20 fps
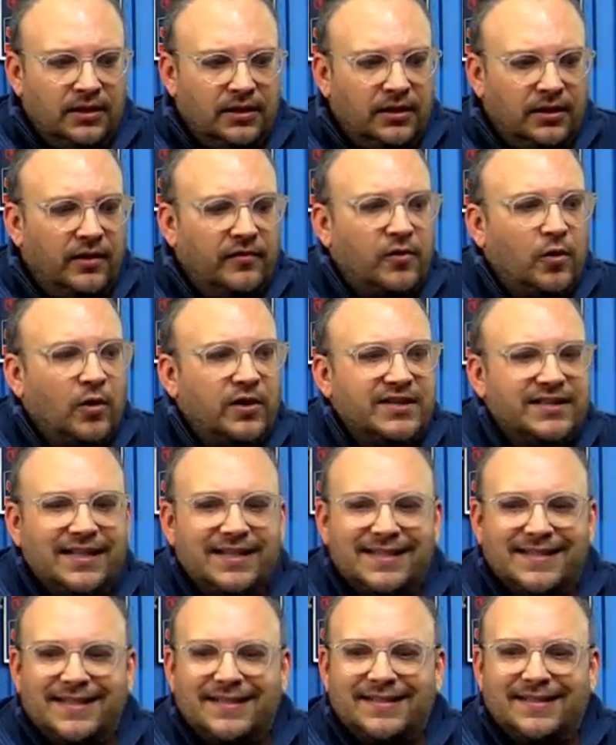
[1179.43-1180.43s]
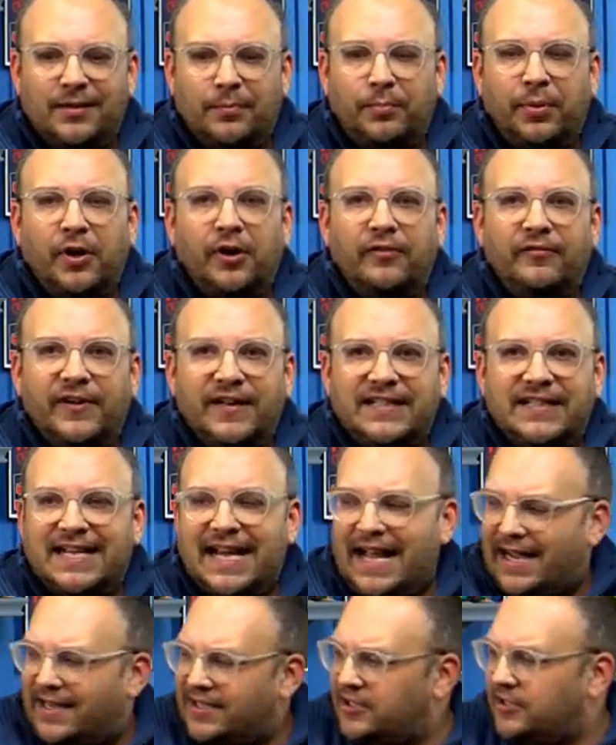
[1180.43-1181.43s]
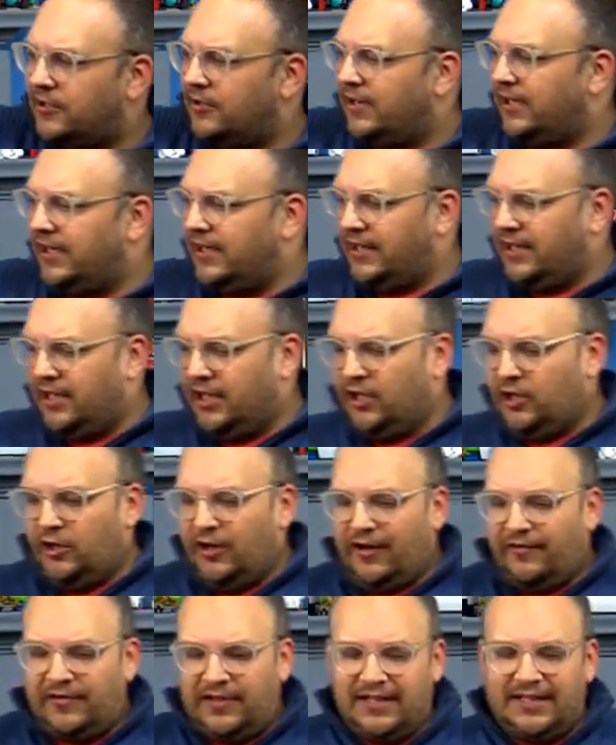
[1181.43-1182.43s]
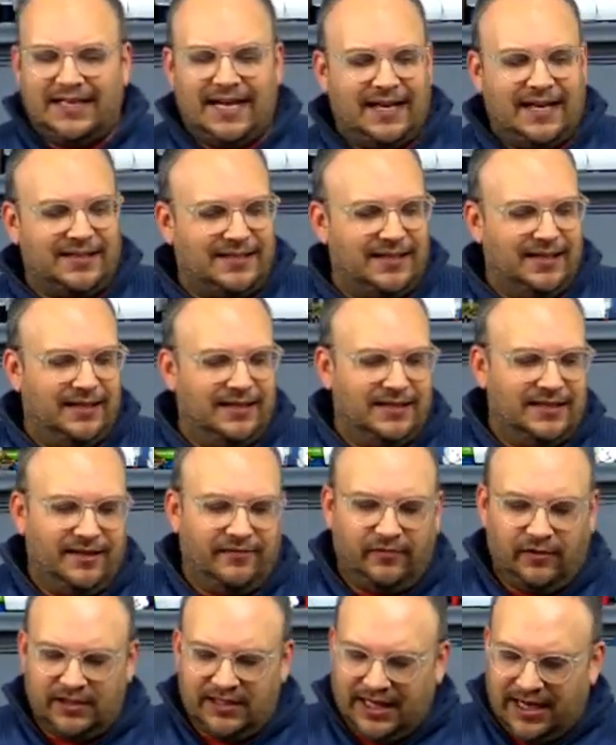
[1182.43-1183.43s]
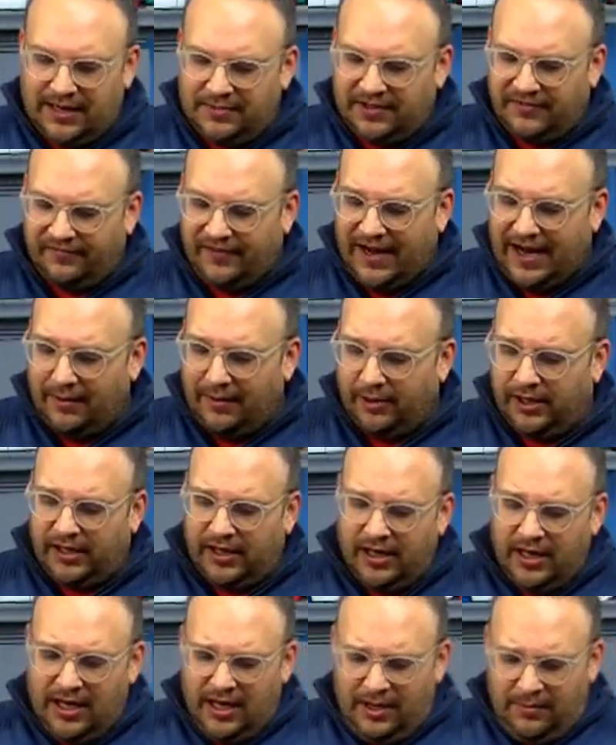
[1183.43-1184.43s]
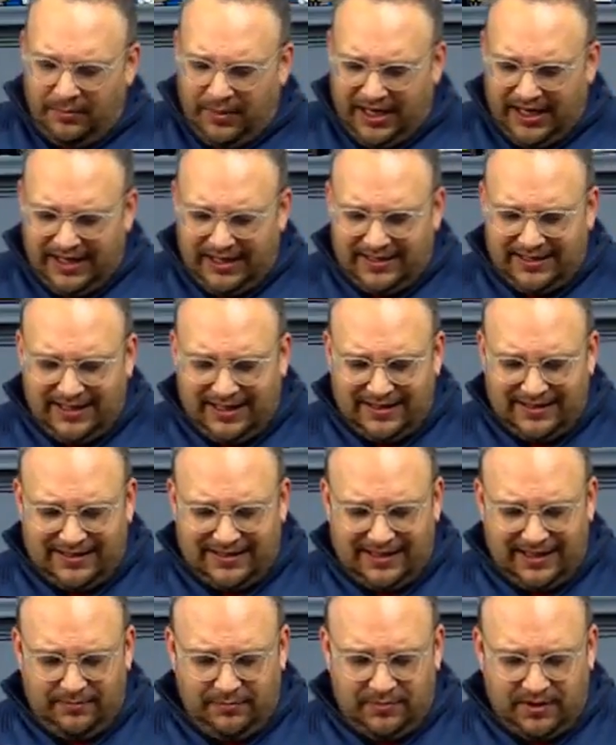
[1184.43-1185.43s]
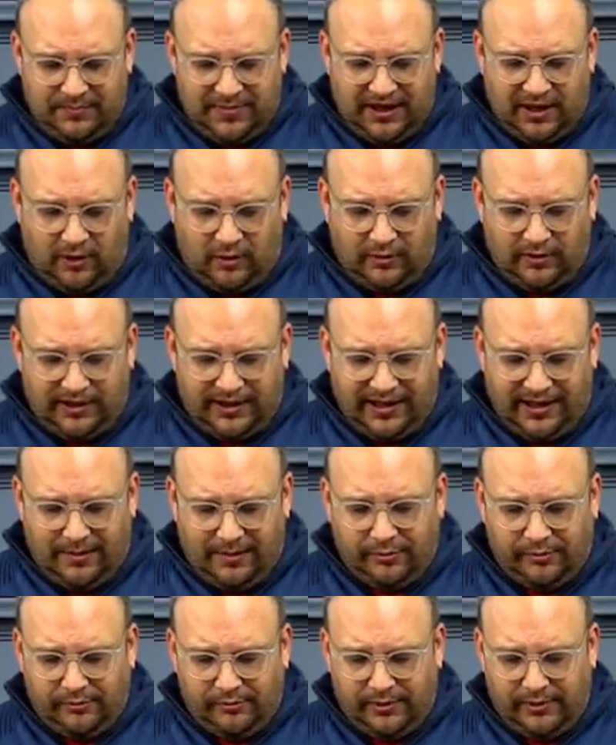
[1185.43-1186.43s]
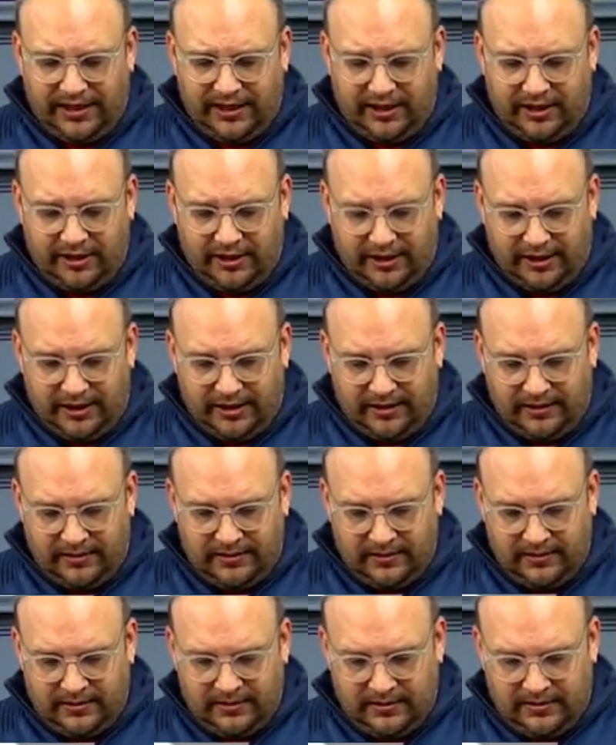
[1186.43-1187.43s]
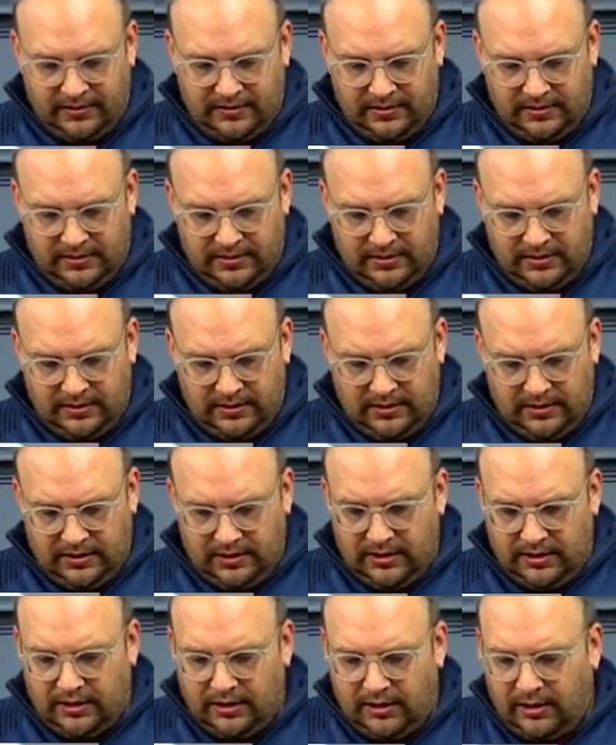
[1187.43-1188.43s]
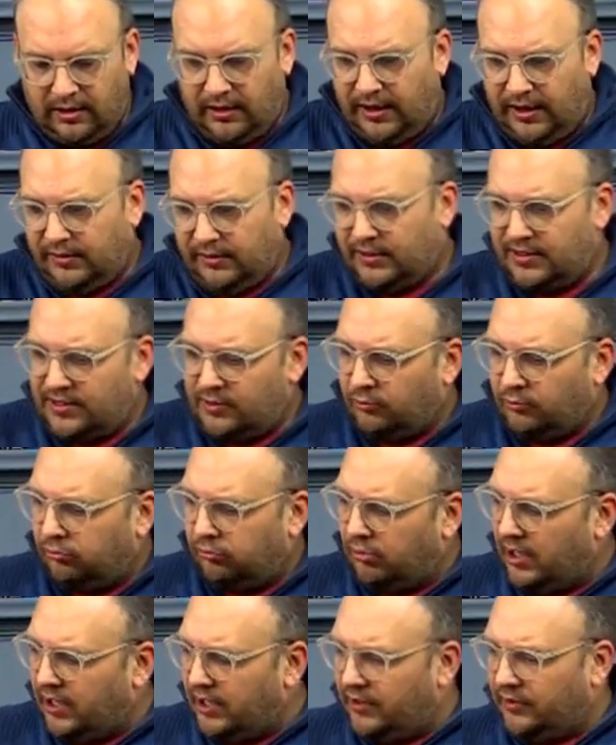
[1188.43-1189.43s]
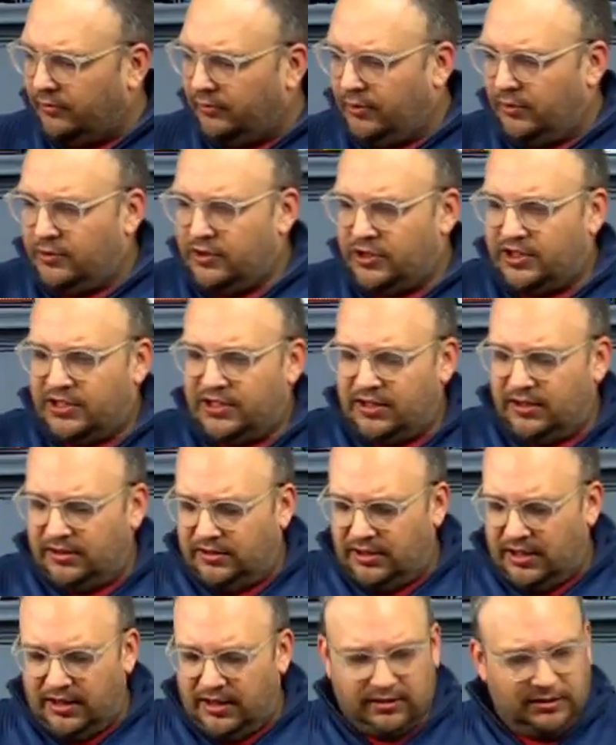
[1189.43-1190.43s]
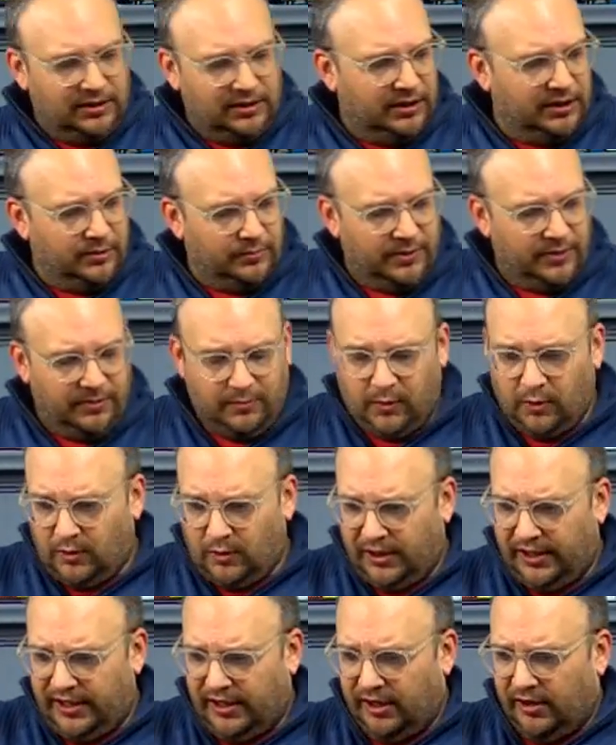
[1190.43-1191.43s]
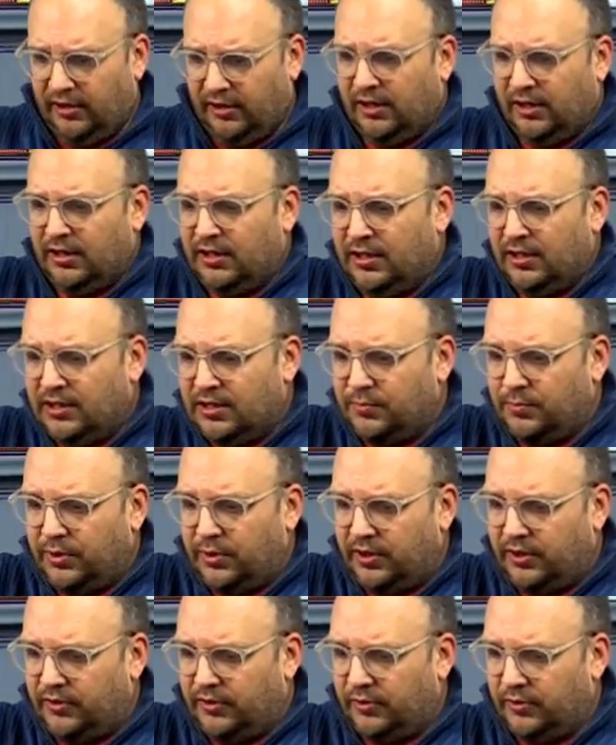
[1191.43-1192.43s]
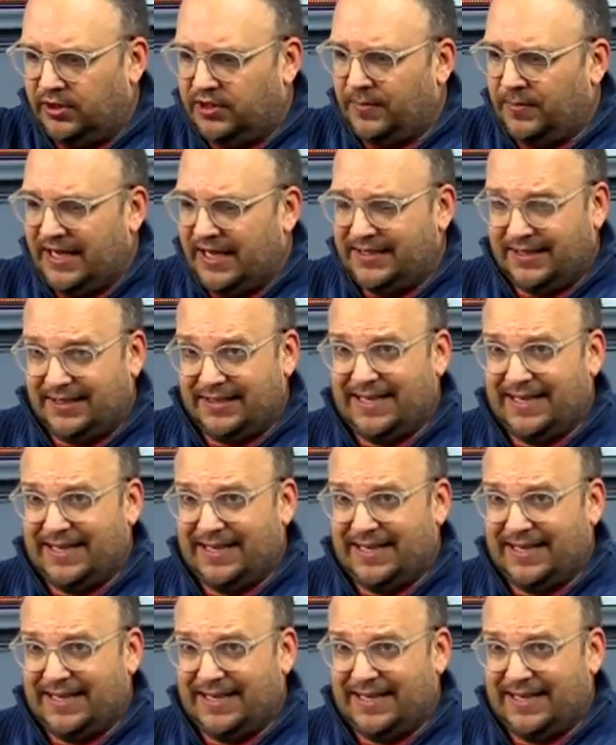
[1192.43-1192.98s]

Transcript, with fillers: Of course, this isn't a perfect test or anything. You have to test it in different types of fabric, but it does seem to be holding up pretty good. All right, let's run it through just a, a little bit more here. Let's put it through its paces.